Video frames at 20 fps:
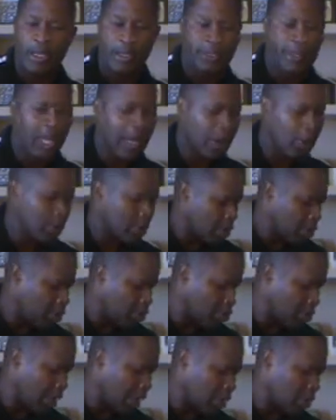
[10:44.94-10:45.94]
Now we're
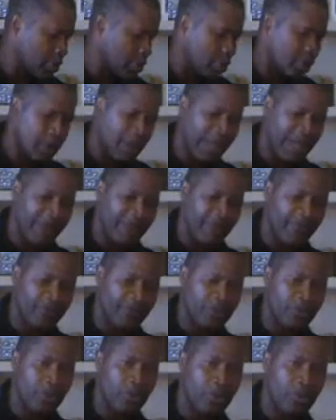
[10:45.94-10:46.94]
gonna have a
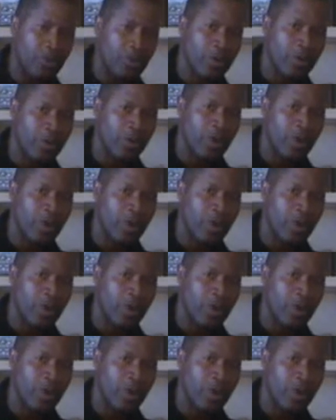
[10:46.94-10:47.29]
few.